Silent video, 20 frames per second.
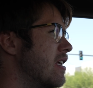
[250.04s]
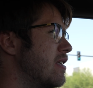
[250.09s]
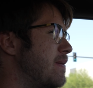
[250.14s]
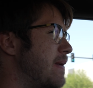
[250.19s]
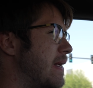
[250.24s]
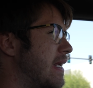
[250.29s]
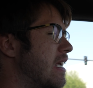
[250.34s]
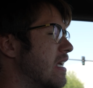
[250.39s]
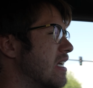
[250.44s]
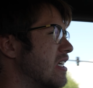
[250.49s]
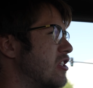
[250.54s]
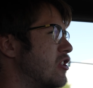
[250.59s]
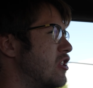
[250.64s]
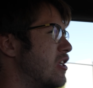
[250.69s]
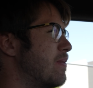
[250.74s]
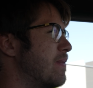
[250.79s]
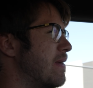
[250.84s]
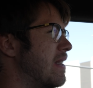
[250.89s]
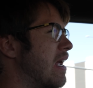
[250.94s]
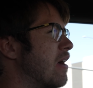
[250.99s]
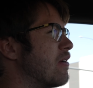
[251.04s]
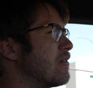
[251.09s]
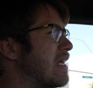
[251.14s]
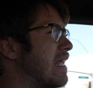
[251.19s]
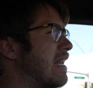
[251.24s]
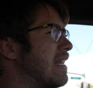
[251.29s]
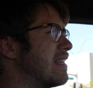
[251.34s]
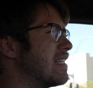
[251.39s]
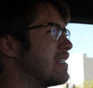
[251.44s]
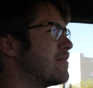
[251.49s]
Speaking of cheap and
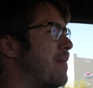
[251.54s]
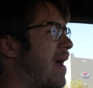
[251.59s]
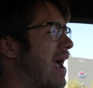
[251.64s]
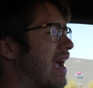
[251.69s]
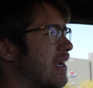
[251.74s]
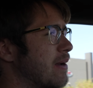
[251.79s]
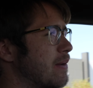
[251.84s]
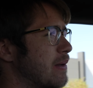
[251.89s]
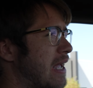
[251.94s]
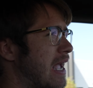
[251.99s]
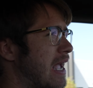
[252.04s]
outdated, this backup